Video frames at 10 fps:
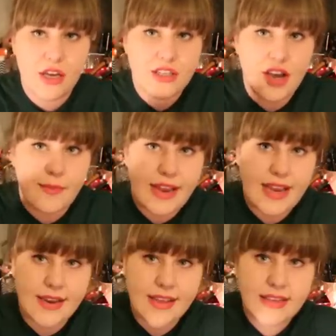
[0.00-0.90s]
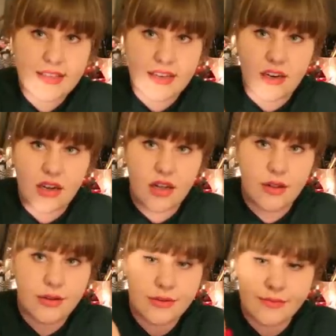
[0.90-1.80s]
So it made these
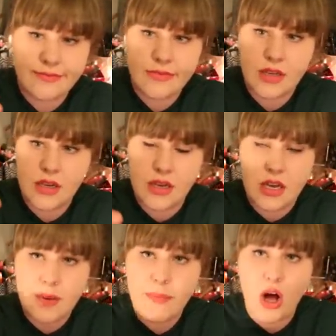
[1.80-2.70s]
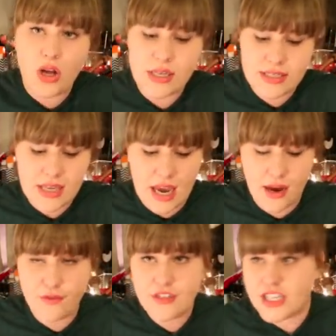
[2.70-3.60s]
little balls
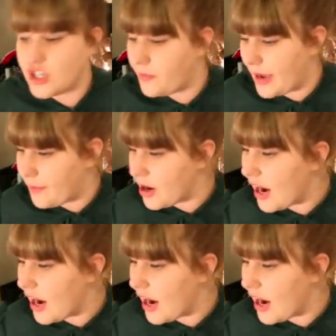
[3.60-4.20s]
of tissue paper